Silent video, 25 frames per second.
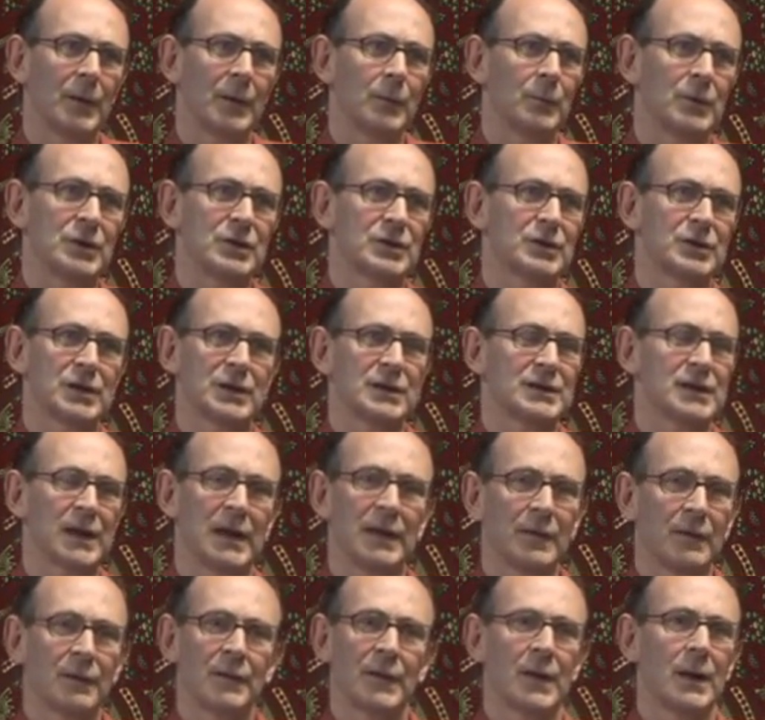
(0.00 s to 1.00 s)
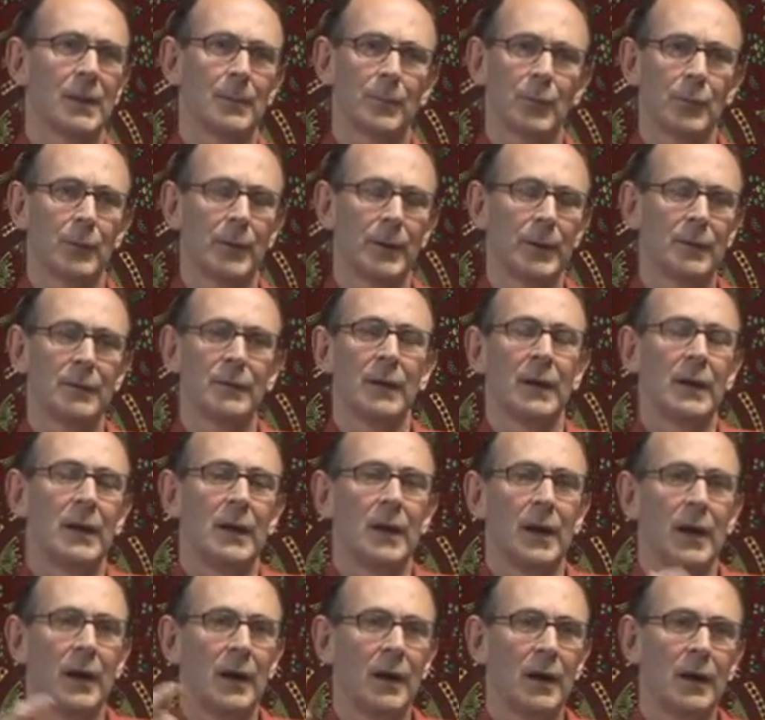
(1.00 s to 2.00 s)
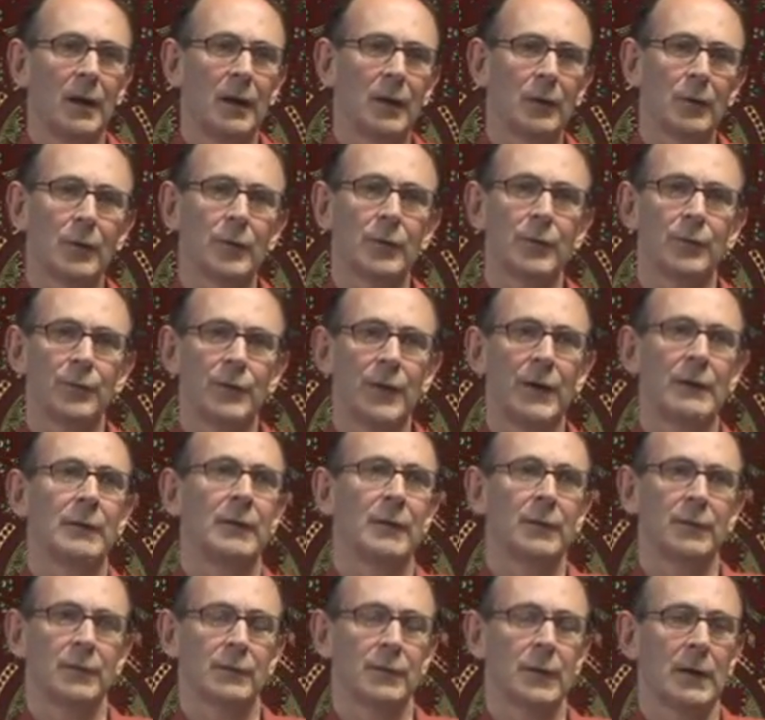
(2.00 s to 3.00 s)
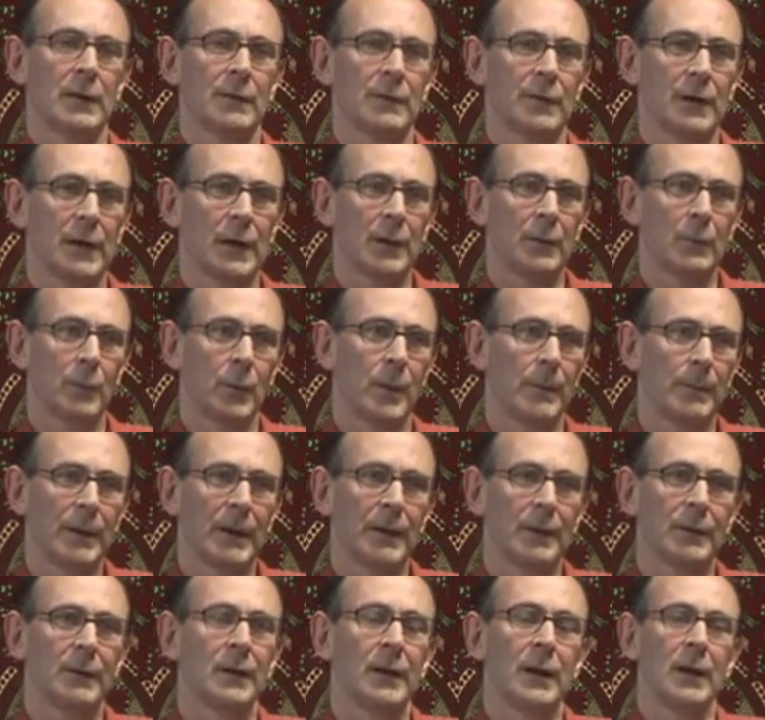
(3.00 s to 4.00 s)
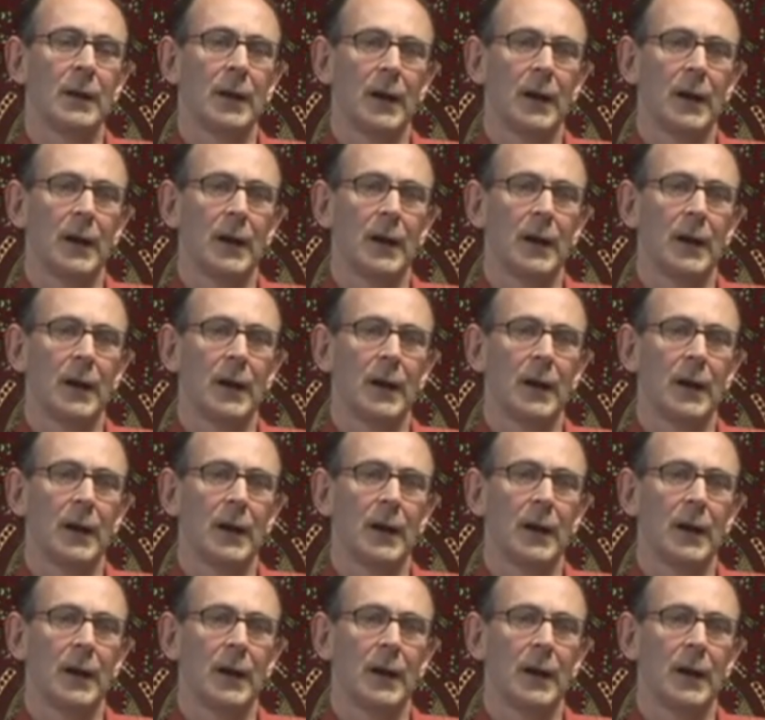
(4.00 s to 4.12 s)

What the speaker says: which just ends up with a lot of very stressed out women